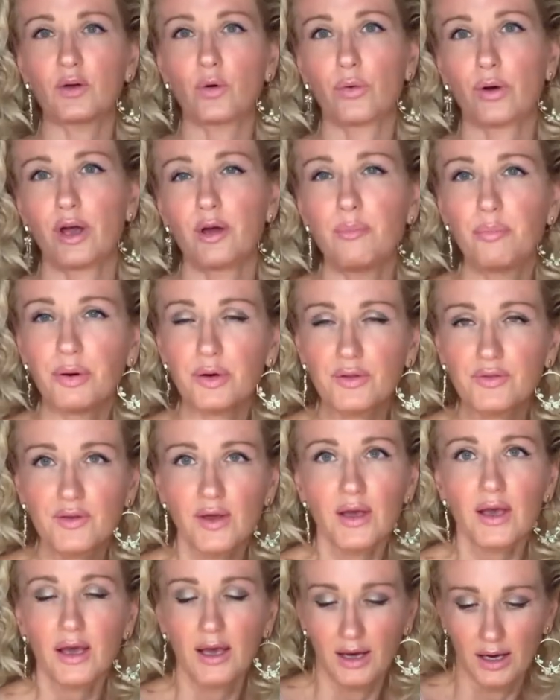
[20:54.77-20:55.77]
or
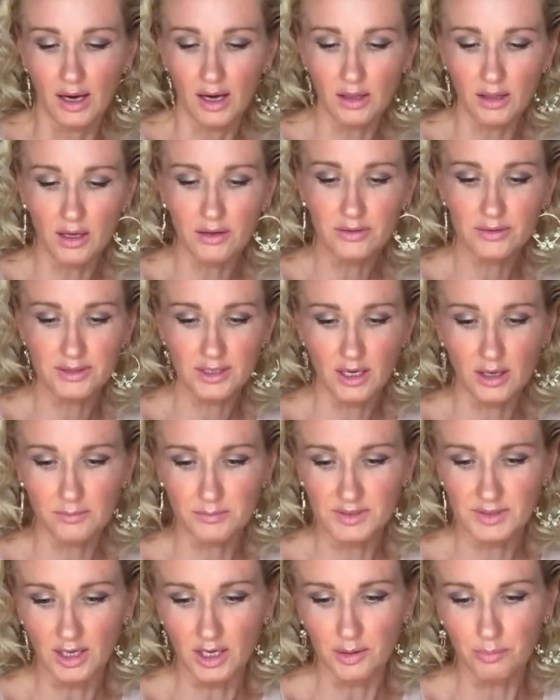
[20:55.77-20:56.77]
a lot of
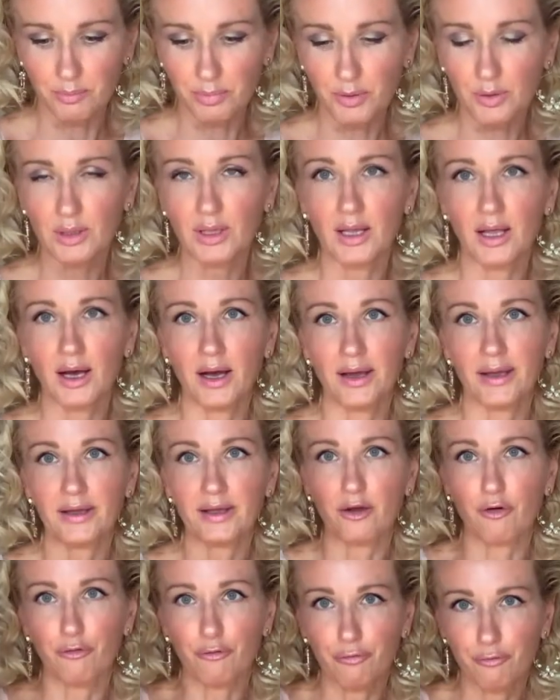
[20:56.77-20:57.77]
times I put
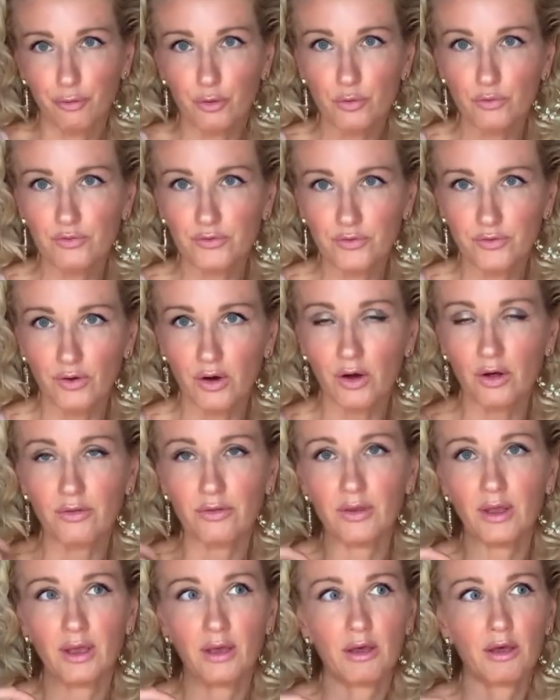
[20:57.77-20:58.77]
like fruit
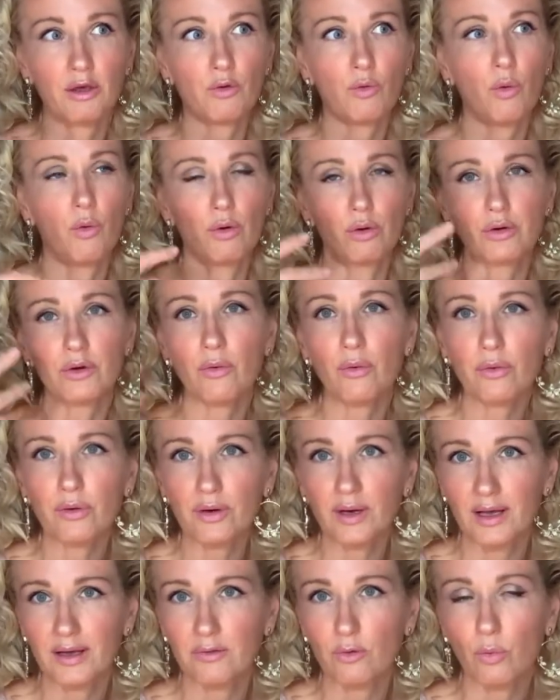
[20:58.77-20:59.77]
on there or
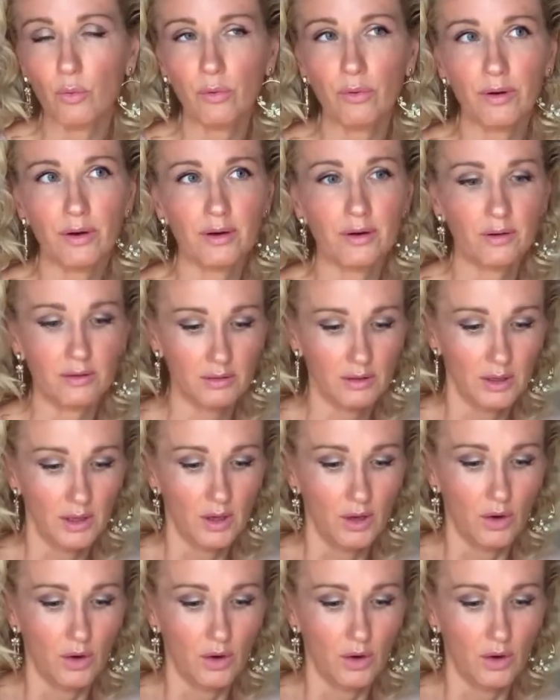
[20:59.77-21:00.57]
coconut oil,